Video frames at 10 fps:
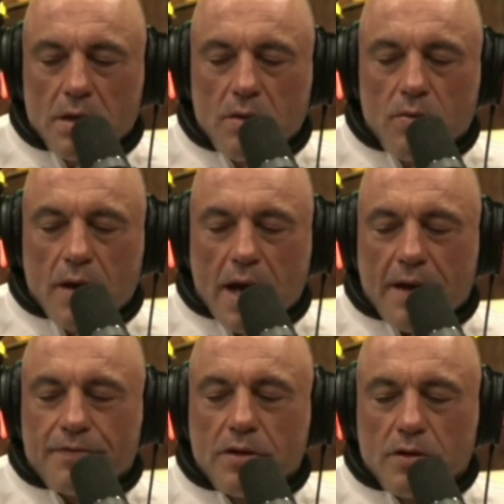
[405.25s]
You
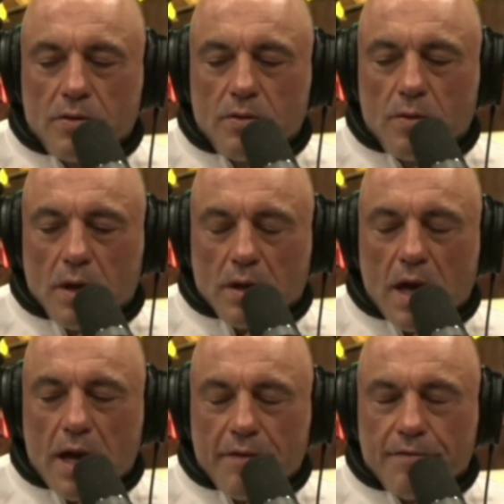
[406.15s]
have to do a
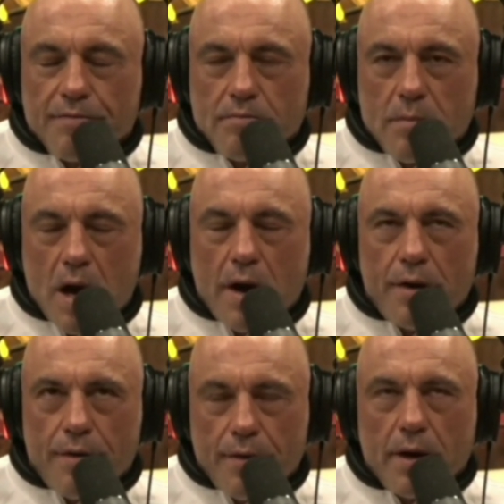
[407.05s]
lot of
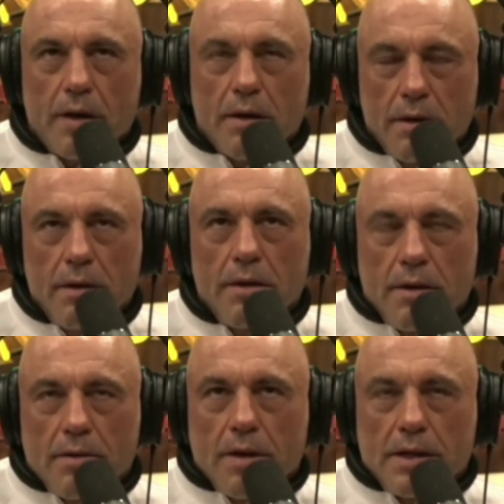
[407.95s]
monitoring,
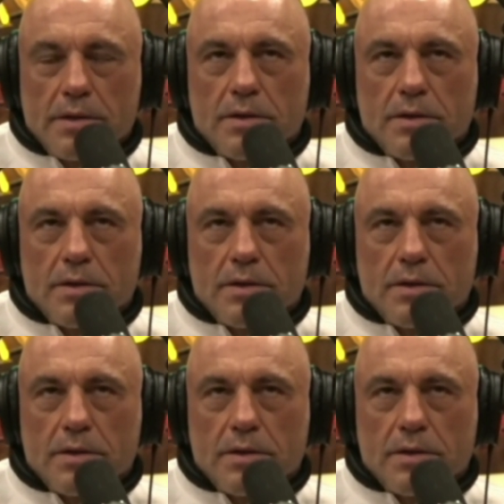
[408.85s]
right?